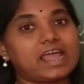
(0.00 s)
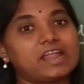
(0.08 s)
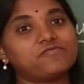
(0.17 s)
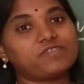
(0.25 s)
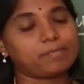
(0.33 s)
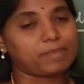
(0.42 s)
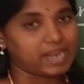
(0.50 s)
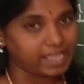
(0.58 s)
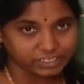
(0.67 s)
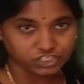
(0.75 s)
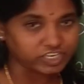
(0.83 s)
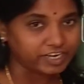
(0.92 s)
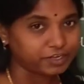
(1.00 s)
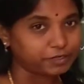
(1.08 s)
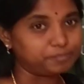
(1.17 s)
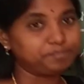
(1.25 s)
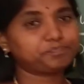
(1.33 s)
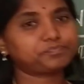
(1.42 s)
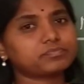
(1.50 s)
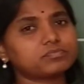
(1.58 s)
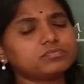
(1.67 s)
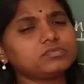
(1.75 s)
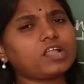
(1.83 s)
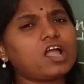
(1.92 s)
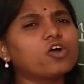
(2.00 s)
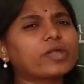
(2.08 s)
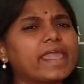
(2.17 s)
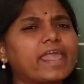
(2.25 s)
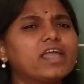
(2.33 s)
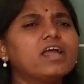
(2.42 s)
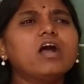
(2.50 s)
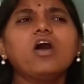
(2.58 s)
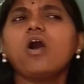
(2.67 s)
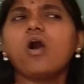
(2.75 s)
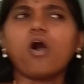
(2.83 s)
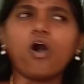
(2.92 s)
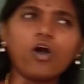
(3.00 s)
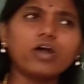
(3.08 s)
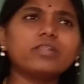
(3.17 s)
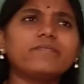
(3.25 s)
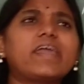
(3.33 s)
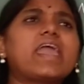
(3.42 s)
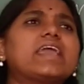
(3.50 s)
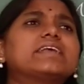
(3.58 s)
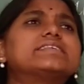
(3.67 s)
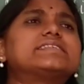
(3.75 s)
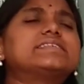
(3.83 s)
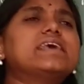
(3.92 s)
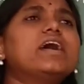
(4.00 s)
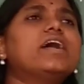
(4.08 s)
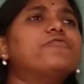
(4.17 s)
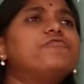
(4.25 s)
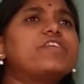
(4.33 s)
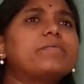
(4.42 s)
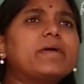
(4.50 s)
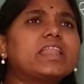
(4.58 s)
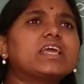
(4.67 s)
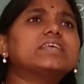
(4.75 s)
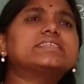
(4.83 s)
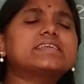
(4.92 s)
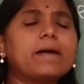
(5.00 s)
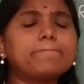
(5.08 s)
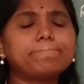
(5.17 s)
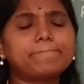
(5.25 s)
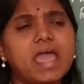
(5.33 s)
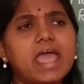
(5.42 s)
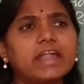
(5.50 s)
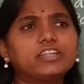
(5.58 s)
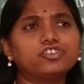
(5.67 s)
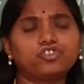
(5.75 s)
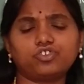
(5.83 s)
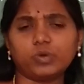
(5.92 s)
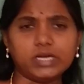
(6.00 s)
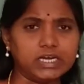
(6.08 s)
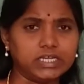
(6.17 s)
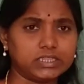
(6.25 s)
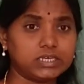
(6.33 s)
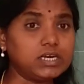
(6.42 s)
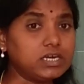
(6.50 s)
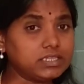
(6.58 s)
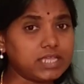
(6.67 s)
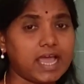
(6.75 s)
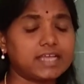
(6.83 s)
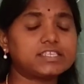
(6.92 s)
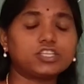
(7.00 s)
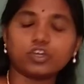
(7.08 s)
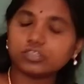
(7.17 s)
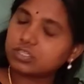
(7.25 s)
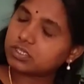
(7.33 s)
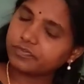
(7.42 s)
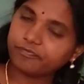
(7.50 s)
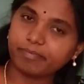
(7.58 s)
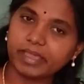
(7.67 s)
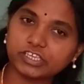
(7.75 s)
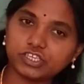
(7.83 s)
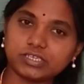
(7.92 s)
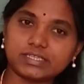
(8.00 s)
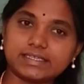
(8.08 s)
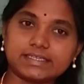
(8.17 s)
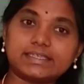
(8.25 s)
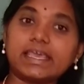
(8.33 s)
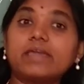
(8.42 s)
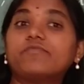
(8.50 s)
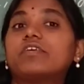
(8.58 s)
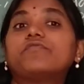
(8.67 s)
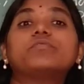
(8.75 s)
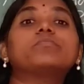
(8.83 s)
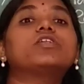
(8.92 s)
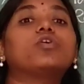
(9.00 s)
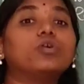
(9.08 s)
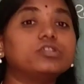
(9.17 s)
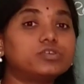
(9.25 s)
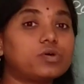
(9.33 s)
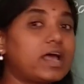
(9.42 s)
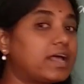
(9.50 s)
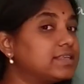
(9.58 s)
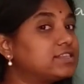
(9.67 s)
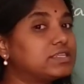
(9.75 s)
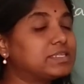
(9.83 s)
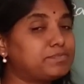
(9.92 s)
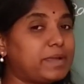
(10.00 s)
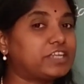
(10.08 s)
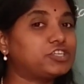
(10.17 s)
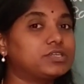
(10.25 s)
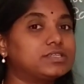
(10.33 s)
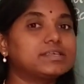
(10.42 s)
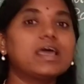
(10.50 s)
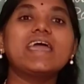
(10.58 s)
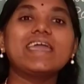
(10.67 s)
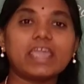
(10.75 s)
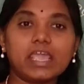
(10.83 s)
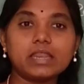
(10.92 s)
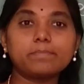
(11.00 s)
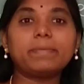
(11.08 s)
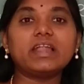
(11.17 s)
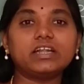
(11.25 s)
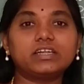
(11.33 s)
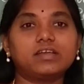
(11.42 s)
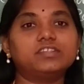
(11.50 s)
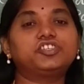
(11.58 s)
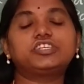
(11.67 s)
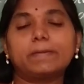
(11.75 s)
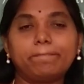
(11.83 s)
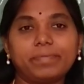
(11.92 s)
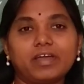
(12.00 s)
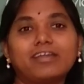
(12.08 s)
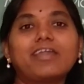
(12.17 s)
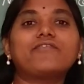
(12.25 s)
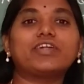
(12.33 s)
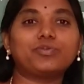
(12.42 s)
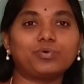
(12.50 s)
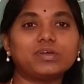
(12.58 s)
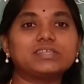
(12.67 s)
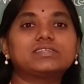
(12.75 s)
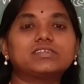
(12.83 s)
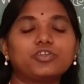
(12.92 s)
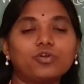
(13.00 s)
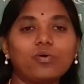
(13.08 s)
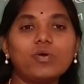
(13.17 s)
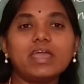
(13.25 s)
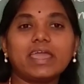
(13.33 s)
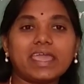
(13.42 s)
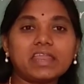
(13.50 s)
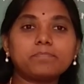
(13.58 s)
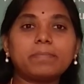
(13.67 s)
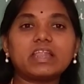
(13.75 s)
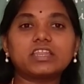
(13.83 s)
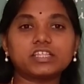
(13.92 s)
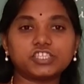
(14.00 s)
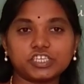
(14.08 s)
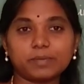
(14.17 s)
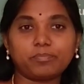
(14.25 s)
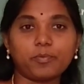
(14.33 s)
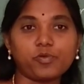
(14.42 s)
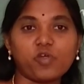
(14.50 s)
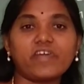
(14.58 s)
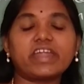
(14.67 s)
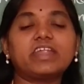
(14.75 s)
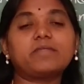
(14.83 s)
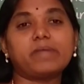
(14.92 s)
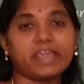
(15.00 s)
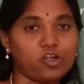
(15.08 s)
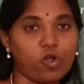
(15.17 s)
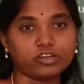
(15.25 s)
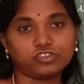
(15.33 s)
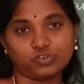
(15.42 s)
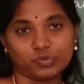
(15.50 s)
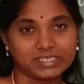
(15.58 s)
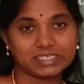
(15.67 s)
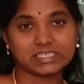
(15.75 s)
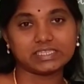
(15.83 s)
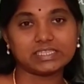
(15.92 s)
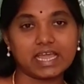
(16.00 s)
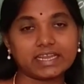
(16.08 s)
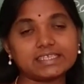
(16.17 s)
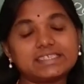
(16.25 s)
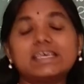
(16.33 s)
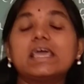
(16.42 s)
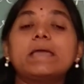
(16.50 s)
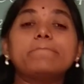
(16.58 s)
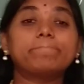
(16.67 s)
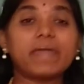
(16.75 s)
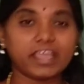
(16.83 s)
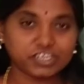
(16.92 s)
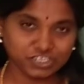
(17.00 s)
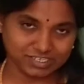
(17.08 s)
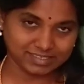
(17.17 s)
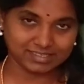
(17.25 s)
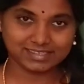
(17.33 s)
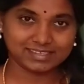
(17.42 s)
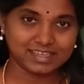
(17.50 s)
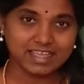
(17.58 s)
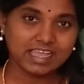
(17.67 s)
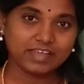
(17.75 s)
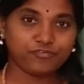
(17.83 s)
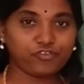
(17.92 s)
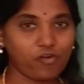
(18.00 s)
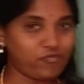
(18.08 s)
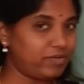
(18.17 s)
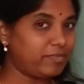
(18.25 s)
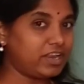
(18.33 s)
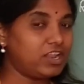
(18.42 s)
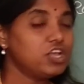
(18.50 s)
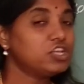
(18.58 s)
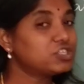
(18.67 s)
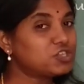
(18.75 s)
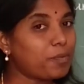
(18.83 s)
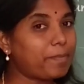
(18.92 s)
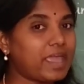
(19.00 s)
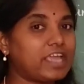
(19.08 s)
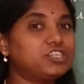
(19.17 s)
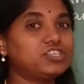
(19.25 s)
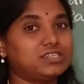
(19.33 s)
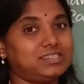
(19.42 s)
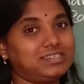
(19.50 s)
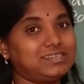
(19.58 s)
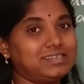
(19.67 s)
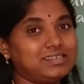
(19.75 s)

and feminine gender. Okay, always women is compared to earth. Earth has lots of patience, the same way women also has the patience. Inbuilt chip given to us, you know, inbuilt chip provided by God to us, that is patience for women. So patience.